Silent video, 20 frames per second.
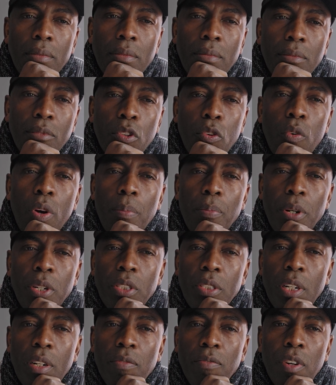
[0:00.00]
No weapon
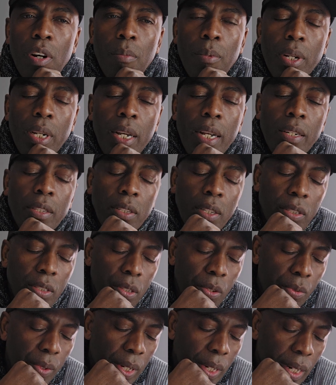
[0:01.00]
shall form against us.
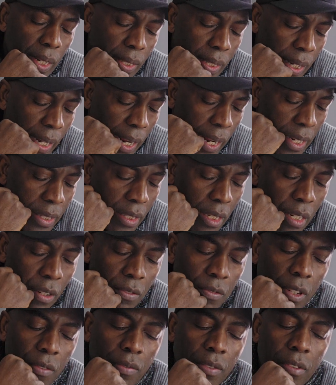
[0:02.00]
You read that in Isaiah
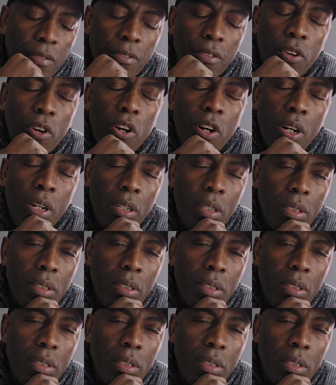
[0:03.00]
54.